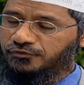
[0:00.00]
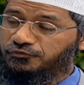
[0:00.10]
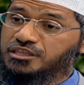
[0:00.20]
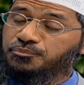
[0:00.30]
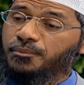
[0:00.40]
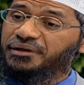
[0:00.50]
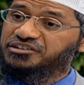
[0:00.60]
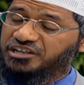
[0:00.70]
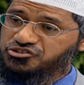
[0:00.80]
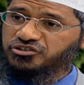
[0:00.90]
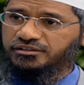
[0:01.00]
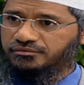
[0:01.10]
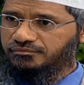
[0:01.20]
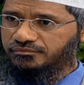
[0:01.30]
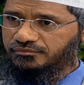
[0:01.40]
with the proper intention,
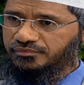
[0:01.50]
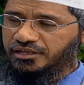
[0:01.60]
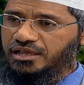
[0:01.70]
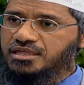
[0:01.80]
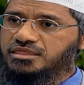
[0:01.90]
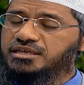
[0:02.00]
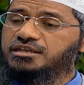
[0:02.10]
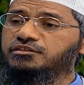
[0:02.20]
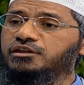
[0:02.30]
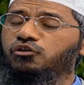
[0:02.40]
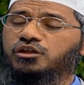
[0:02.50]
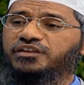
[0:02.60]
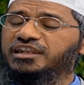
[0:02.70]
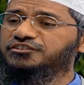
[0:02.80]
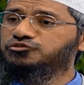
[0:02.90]
seeking the reward
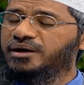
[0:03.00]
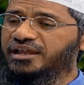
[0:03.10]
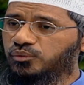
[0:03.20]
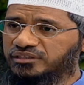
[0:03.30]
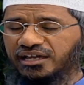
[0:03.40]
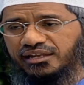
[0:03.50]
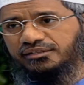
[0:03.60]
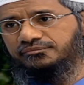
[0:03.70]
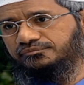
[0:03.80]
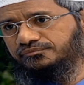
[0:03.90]
of Allah subhanahu wa ta'ala,